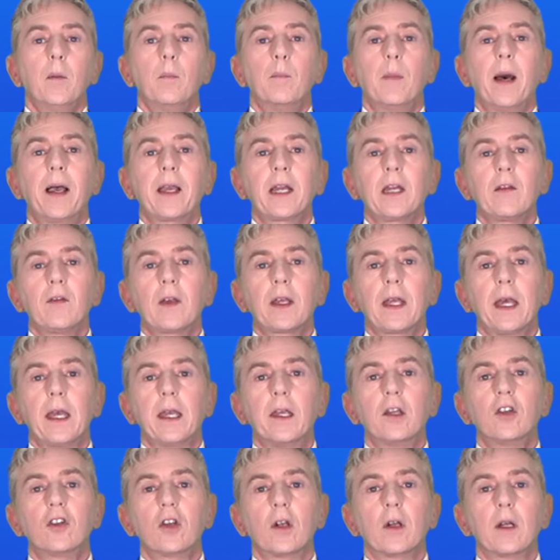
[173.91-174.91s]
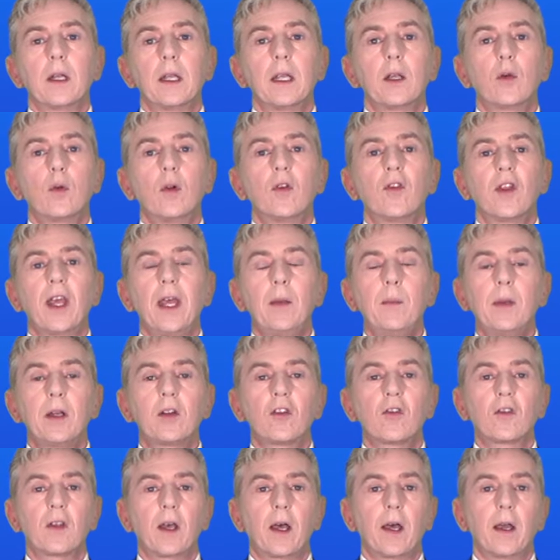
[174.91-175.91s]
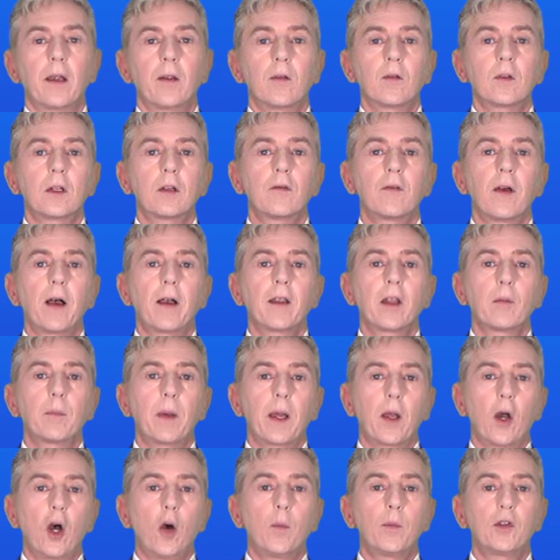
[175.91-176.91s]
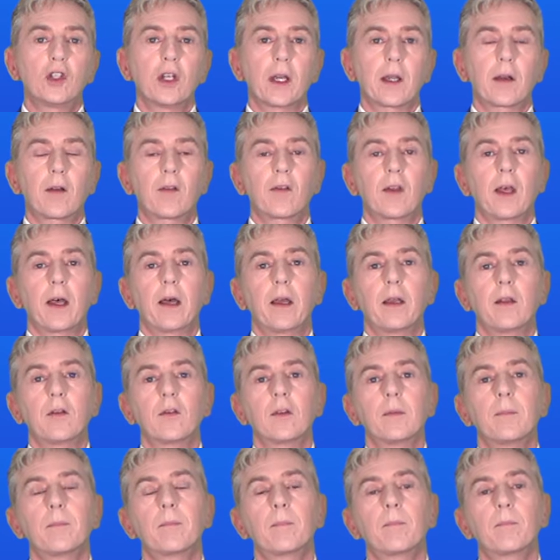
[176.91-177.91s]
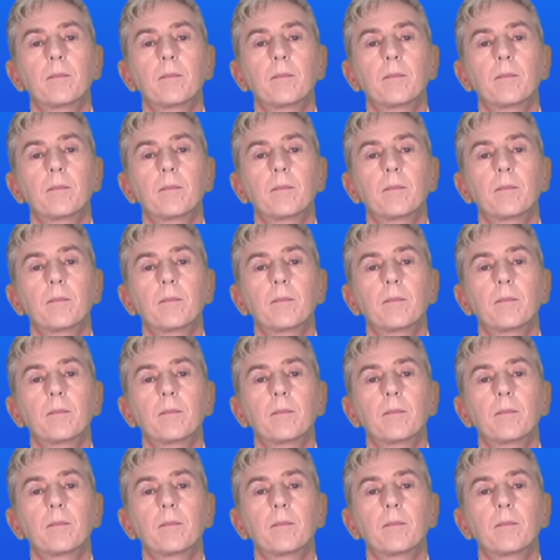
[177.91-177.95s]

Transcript: Magnification equals image size divided by object size.